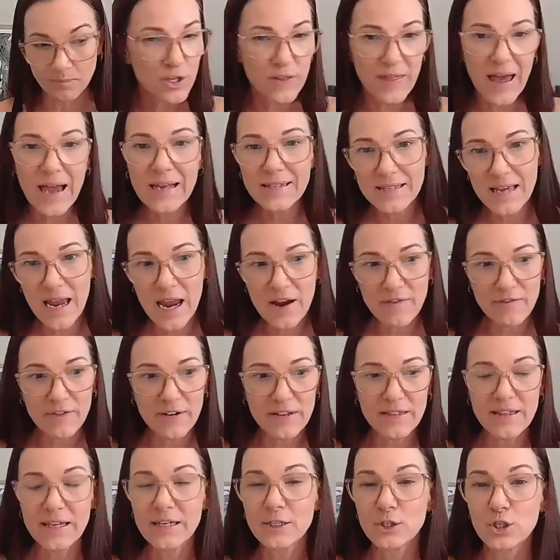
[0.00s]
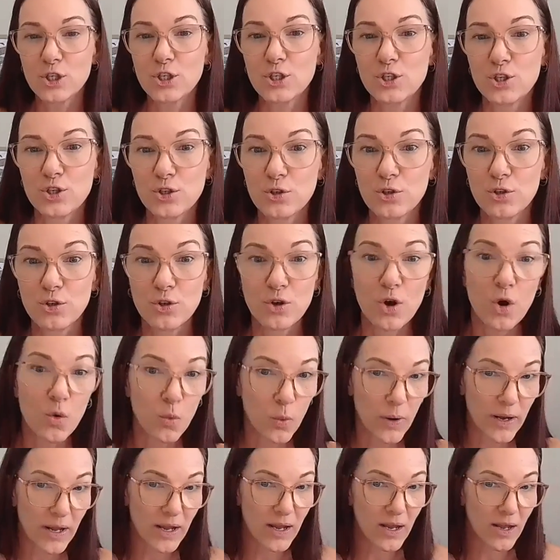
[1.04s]
So that's everything to do
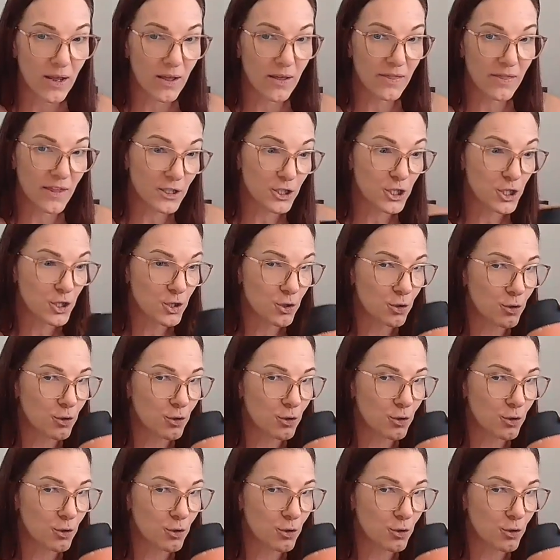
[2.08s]
with,